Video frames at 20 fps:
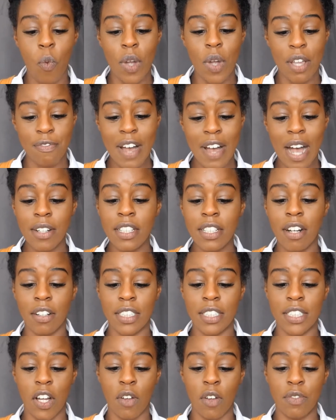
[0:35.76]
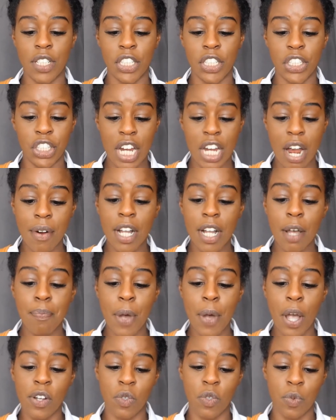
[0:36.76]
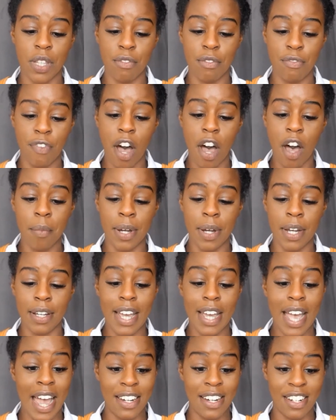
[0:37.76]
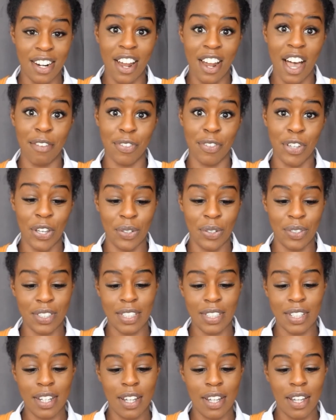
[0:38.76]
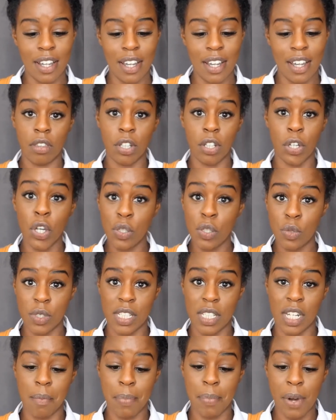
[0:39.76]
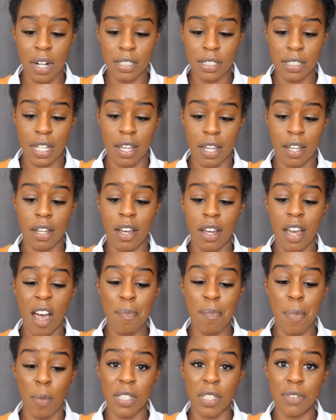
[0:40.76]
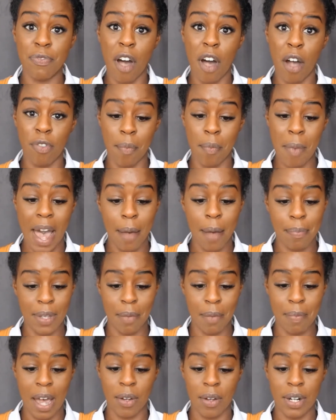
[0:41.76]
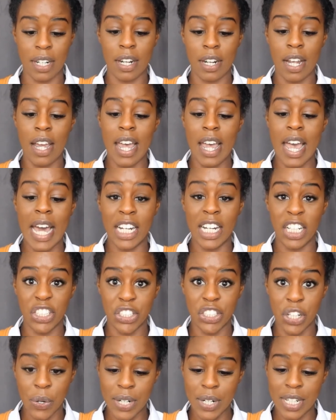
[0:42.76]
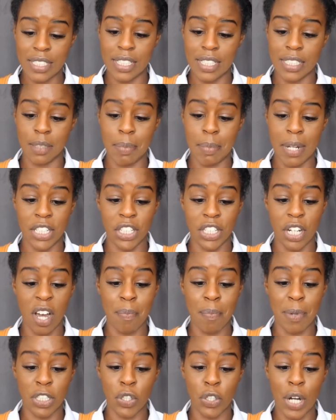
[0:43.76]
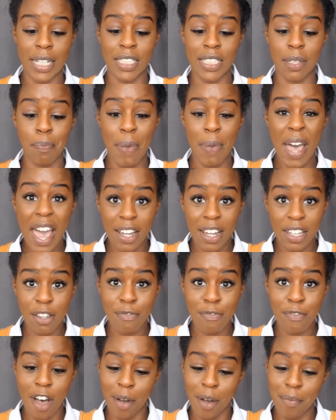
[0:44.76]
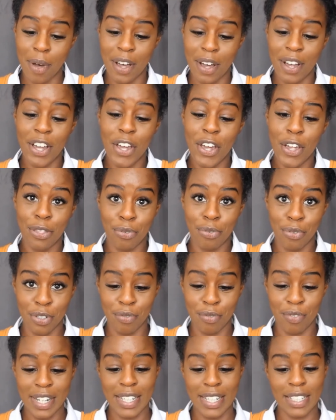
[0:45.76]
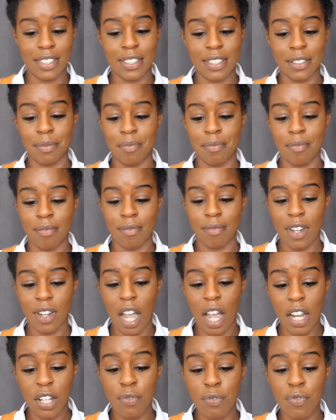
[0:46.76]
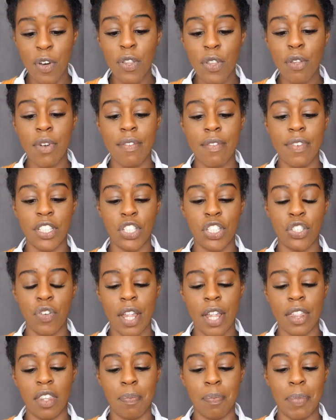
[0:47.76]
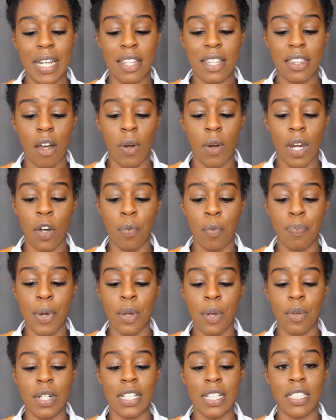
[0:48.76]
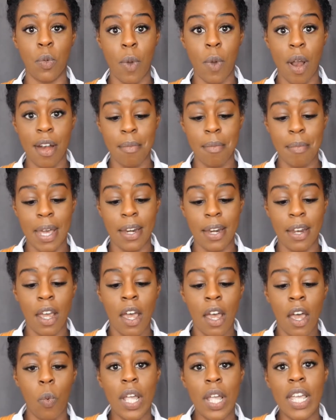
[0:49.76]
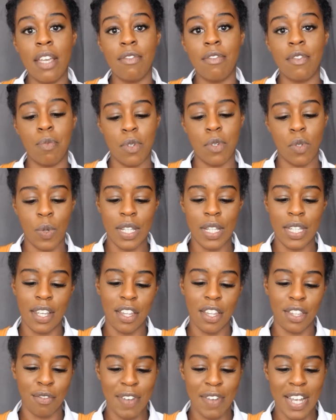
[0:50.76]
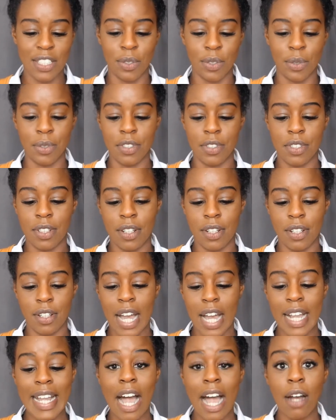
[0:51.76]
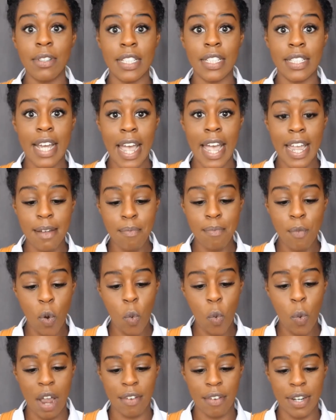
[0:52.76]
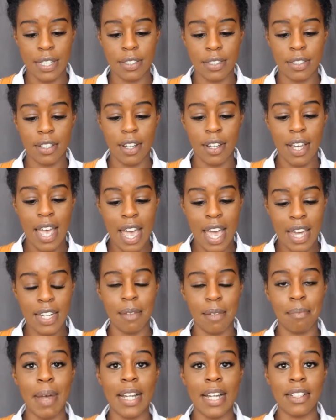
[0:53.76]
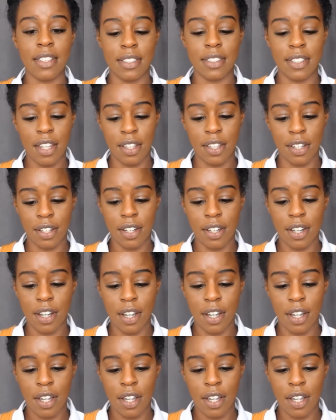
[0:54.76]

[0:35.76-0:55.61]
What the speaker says: We found ourselves sharing a boat with a farmer and a live goose. The goose was in a basket, but was far from happy about it, and it showed its displeasure by trying to peck the farmer through the reeds. I could feel the river's strength beneath our little boat as the wherrymen weaved between the other vessels. I counted 8 more wherries heading back to Southwark.